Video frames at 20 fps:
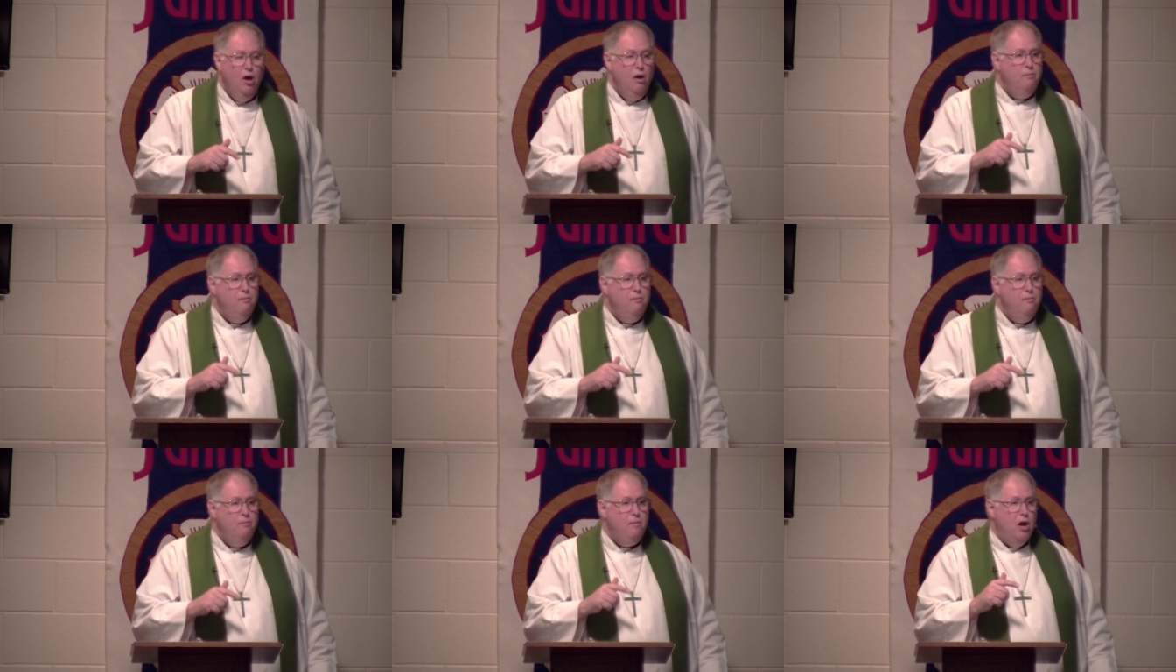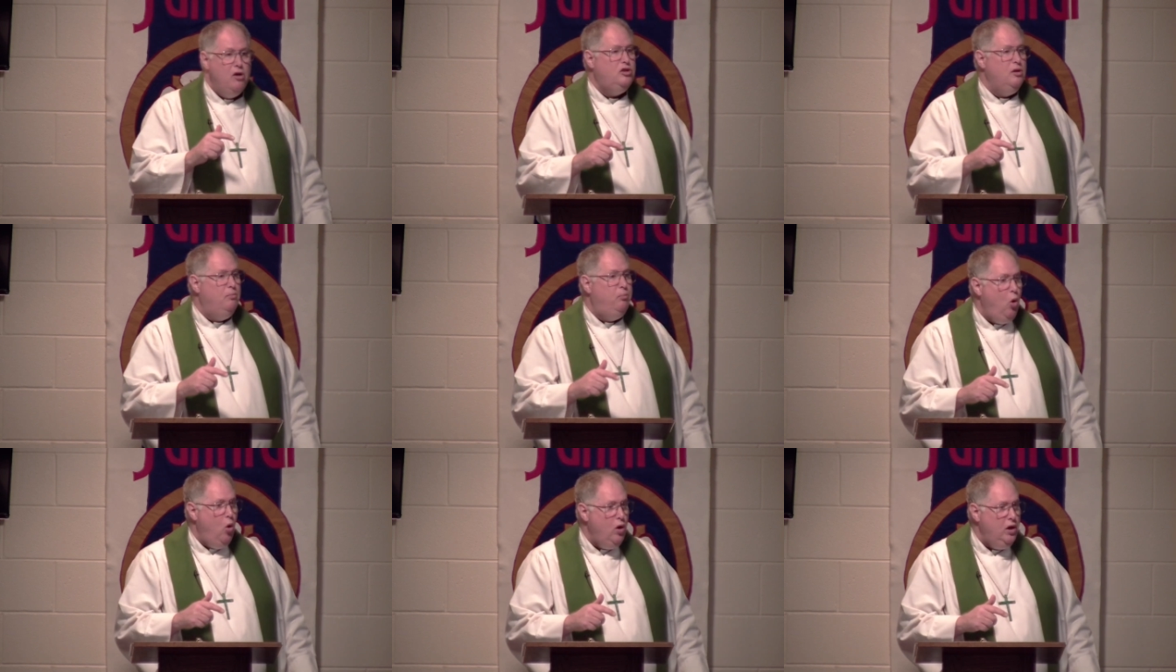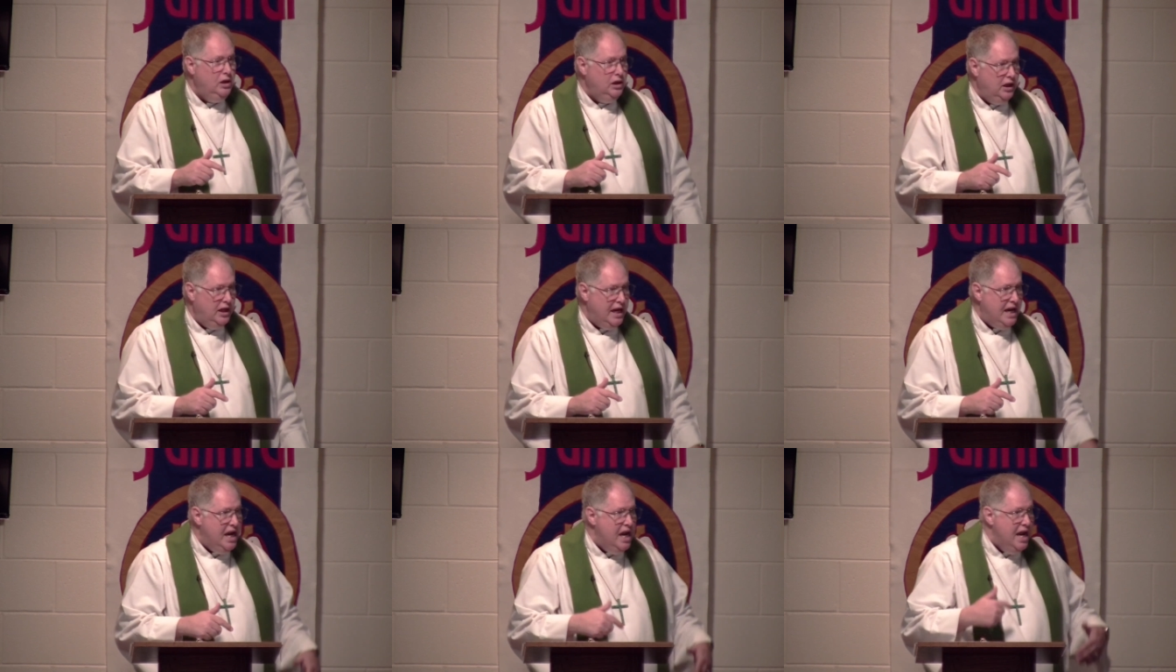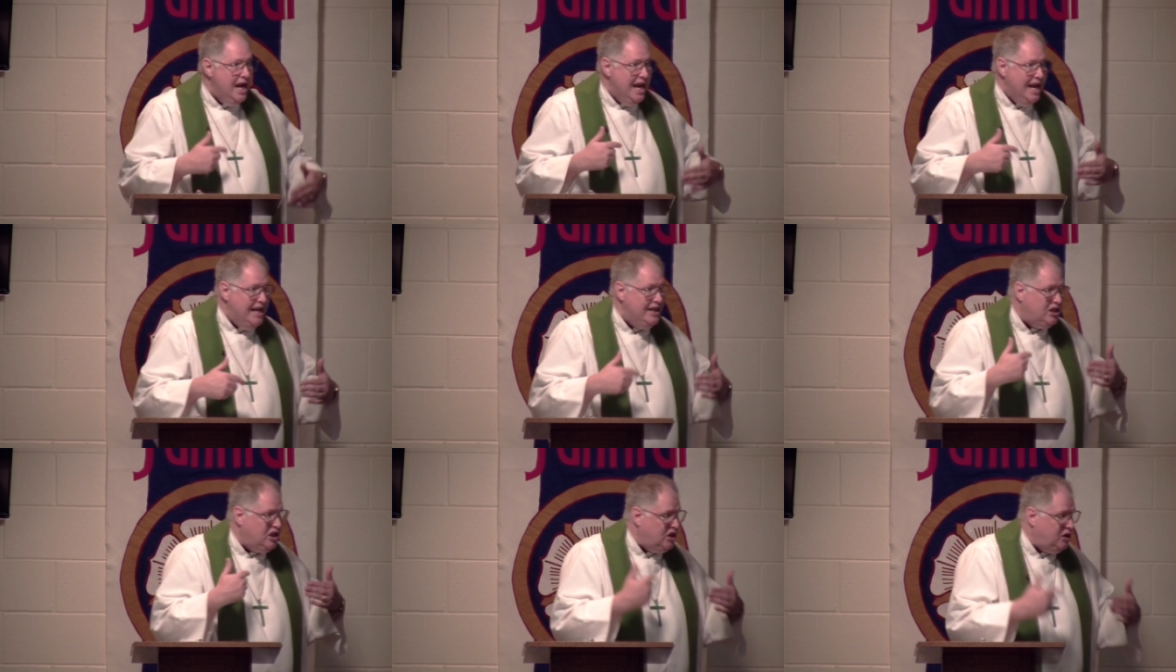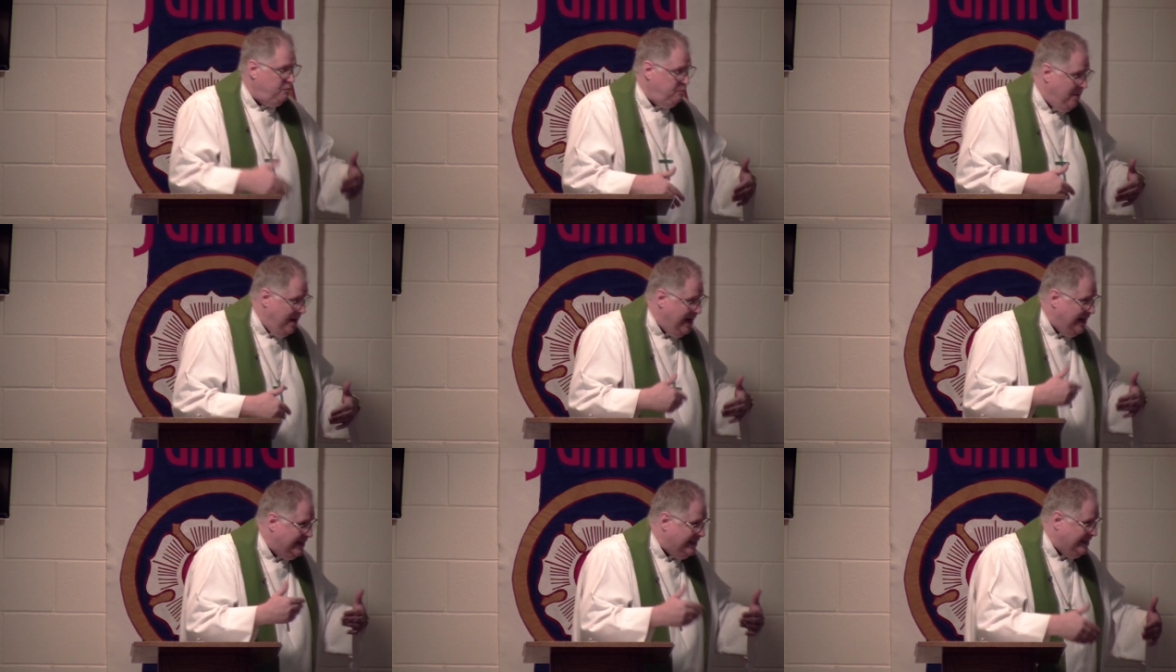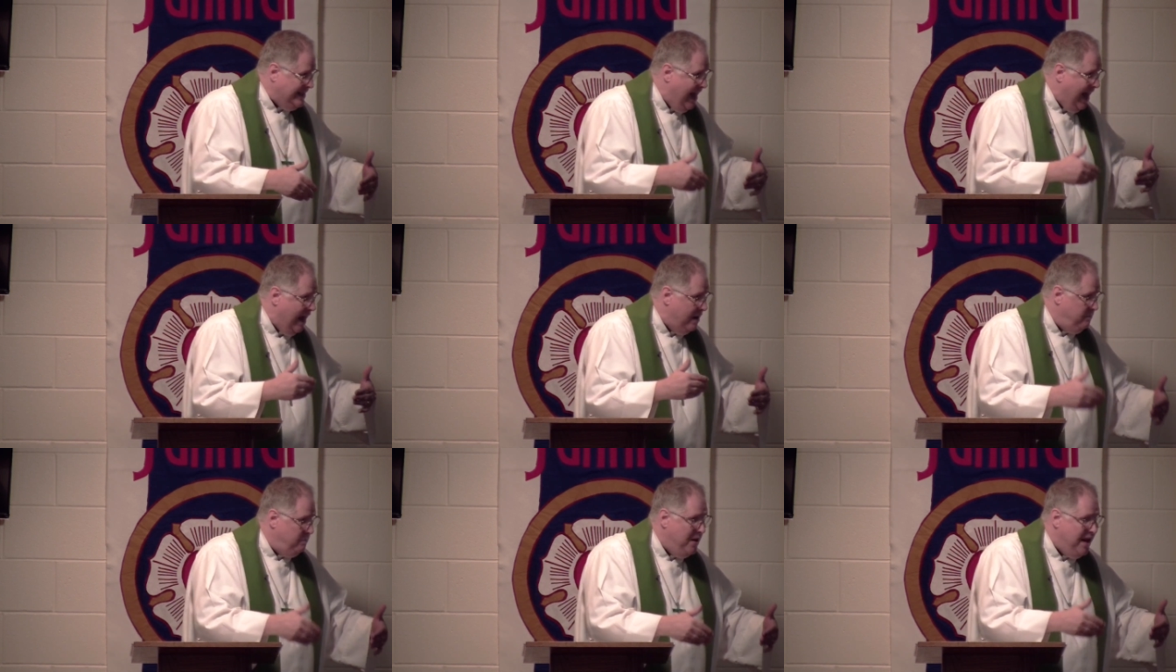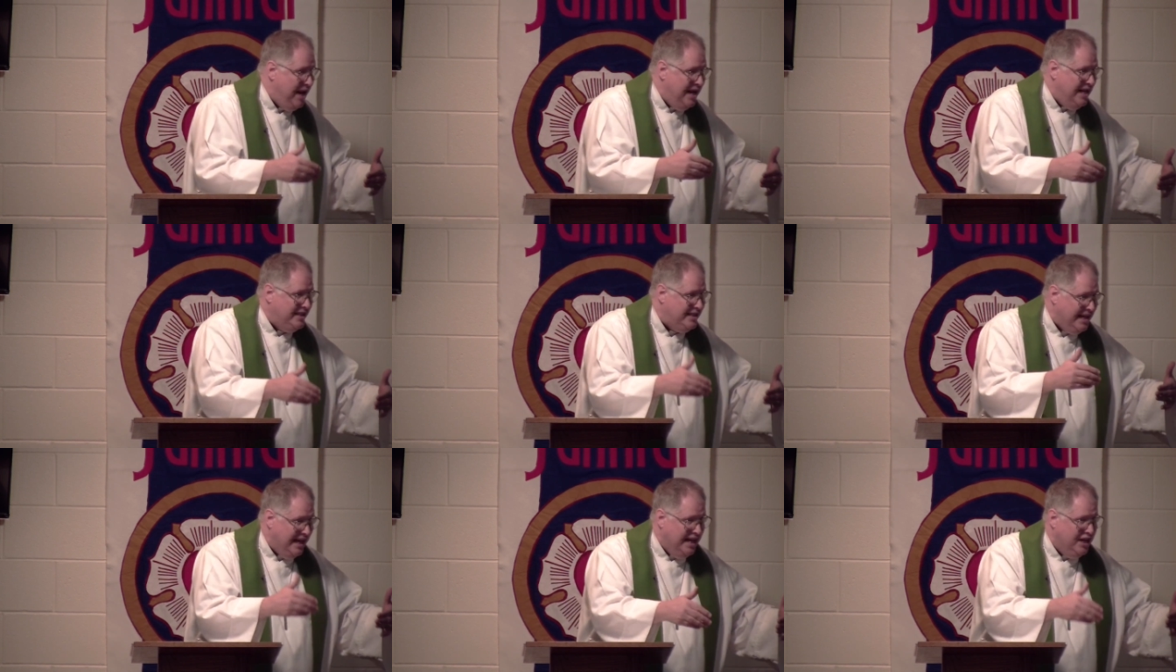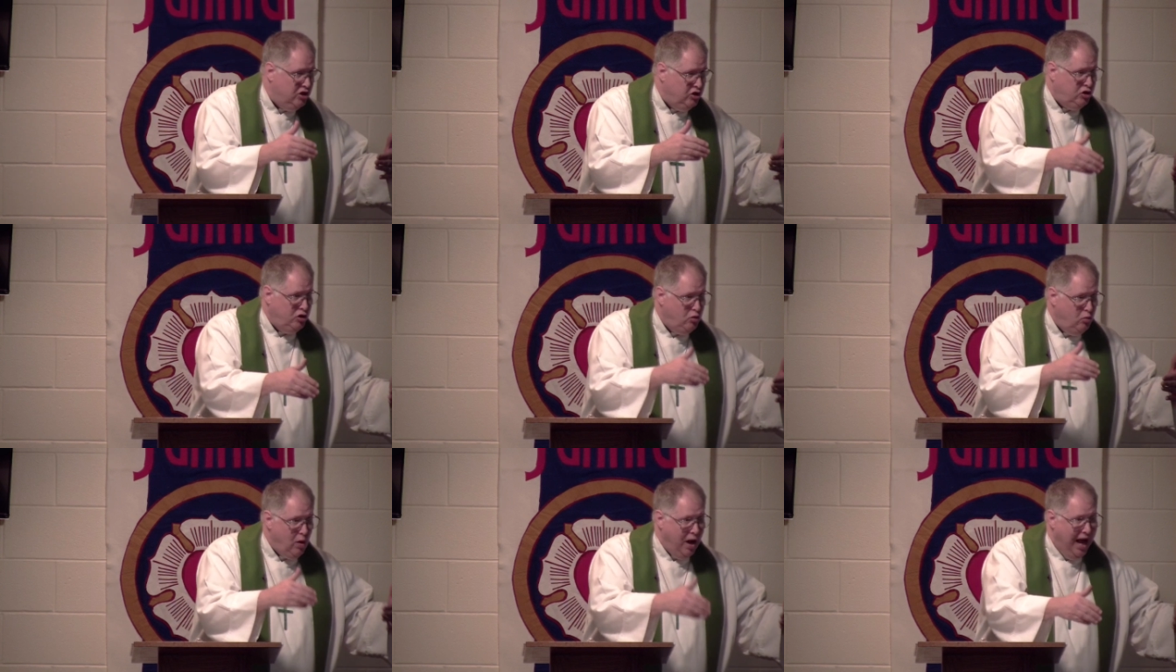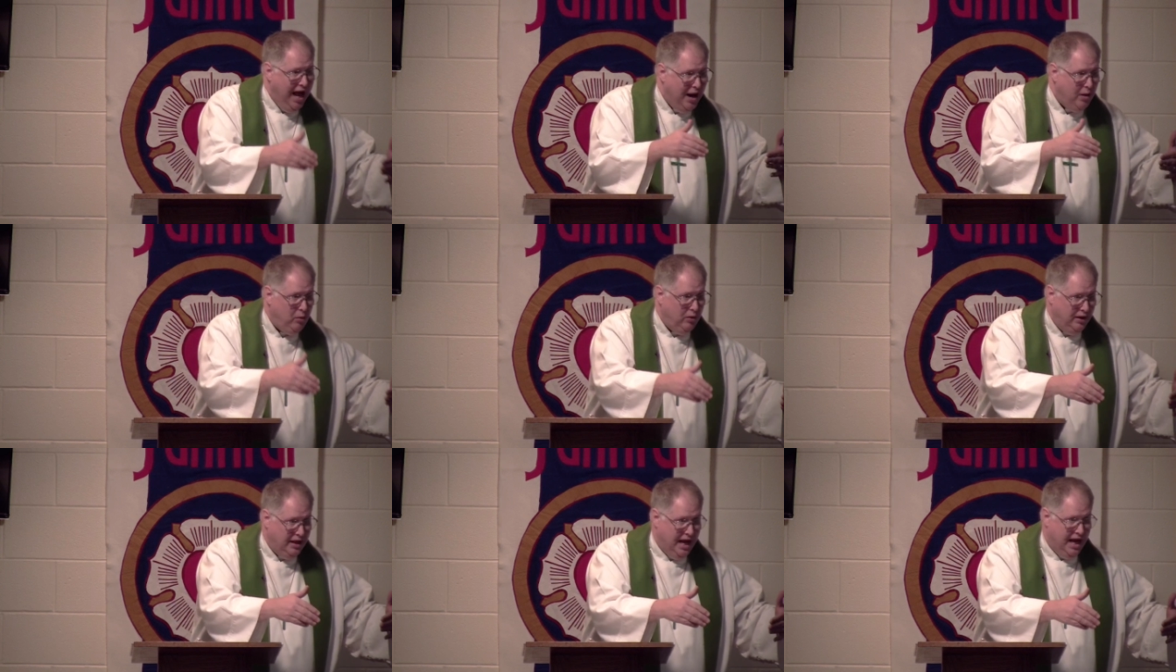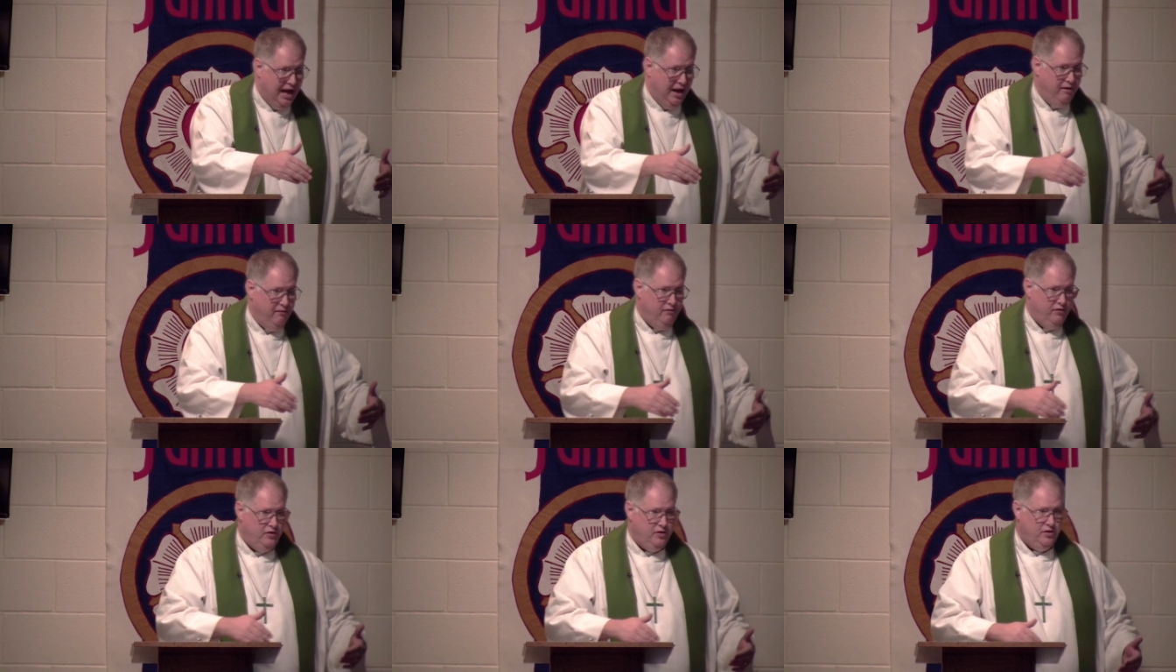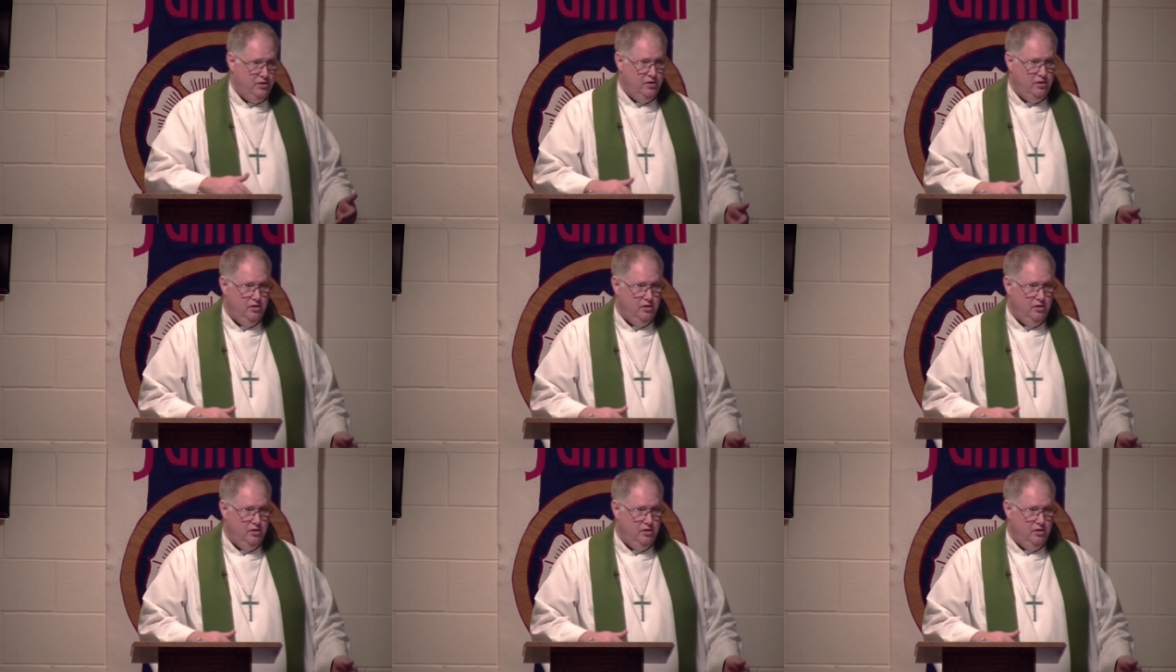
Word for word: Most importantly, he speaks that peace into our lives.